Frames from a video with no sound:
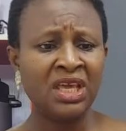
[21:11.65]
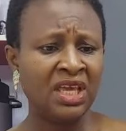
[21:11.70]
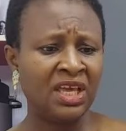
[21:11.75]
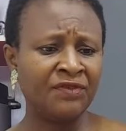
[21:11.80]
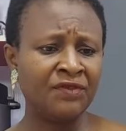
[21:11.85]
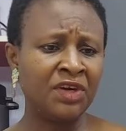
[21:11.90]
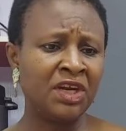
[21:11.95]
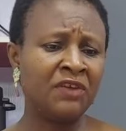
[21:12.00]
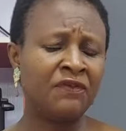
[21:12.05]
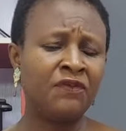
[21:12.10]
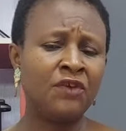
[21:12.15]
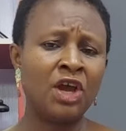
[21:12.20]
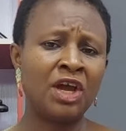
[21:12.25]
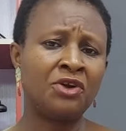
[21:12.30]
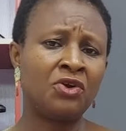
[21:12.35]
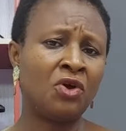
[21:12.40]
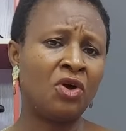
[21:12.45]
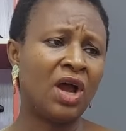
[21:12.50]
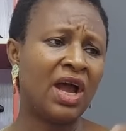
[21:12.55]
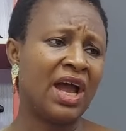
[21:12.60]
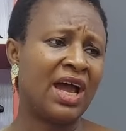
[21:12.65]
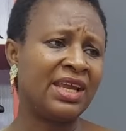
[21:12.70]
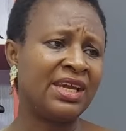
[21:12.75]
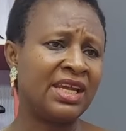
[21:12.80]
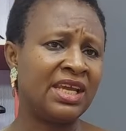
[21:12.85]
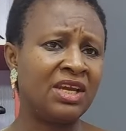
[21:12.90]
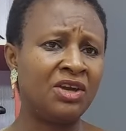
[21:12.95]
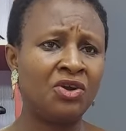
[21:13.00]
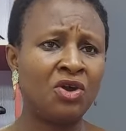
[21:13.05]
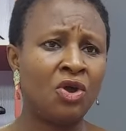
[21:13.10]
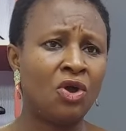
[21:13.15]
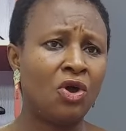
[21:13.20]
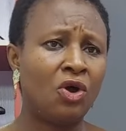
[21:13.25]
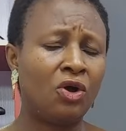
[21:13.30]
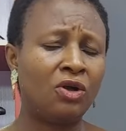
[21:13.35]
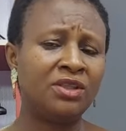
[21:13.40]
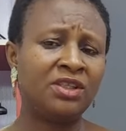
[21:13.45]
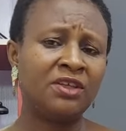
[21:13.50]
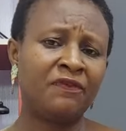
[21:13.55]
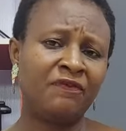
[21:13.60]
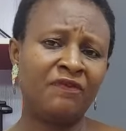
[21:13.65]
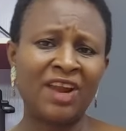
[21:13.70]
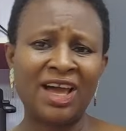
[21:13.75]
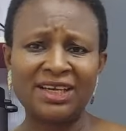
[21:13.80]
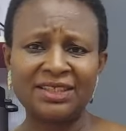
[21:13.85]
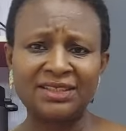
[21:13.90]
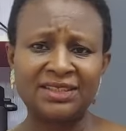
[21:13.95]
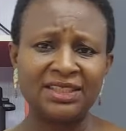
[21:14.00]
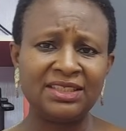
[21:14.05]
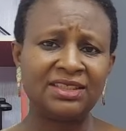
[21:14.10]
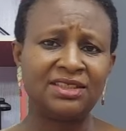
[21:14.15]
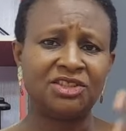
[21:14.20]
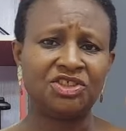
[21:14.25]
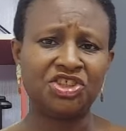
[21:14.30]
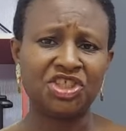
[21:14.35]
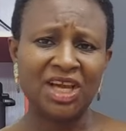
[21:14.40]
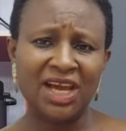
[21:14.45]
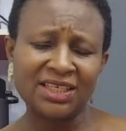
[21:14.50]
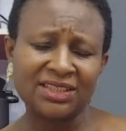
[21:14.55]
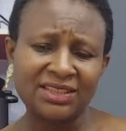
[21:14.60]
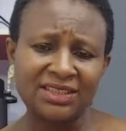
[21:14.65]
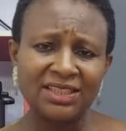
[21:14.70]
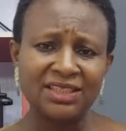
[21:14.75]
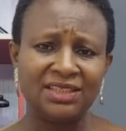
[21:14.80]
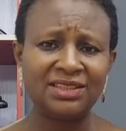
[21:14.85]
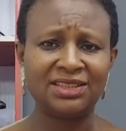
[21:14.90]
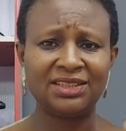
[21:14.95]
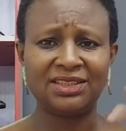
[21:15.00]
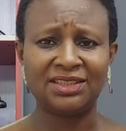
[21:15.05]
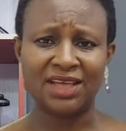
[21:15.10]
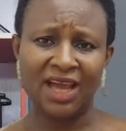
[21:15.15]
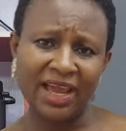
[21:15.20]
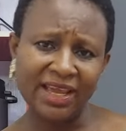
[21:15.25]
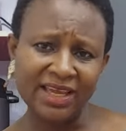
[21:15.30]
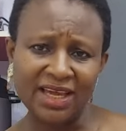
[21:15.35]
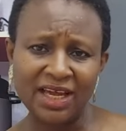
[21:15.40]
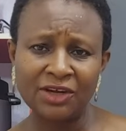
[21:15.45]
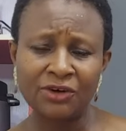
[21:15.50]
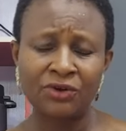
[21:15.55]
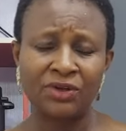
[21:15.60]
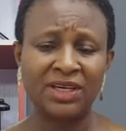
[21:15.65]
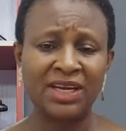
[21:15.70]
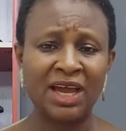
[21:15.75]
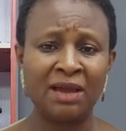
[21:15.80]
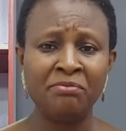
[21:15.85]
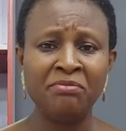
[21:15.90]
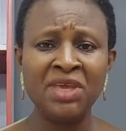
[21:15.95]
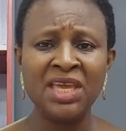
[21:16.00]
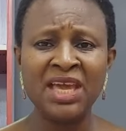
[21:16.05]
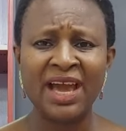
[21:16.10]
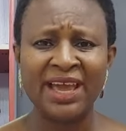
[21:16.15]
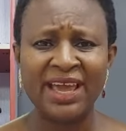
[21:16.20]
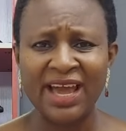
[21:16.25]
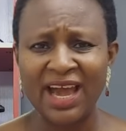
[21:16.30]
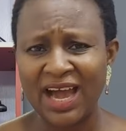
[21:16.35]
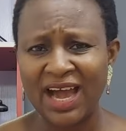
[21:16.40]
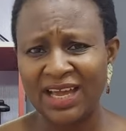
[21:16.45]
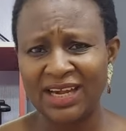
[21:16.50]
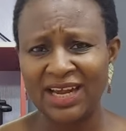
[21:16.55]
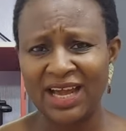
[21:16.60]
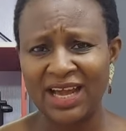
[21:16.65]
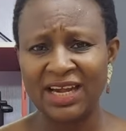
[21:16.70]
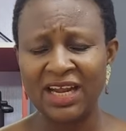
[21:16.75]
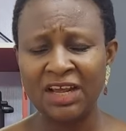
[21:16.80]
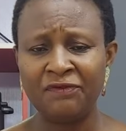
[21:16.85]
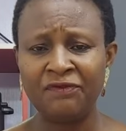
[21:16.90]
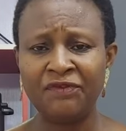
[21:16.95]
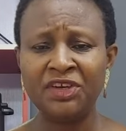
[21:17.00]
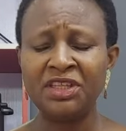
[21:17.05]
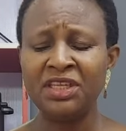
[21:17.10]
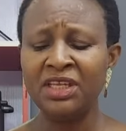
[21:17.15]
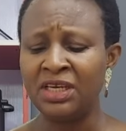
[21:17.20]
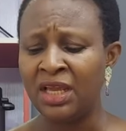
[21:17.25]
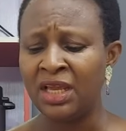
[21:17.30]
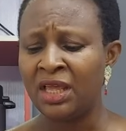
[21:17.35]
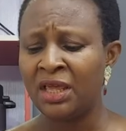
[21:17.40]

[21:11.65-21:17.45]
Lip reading: Even if you are not adding all the flaxseed, the chia seeds, the tiger nut that me I add and everything.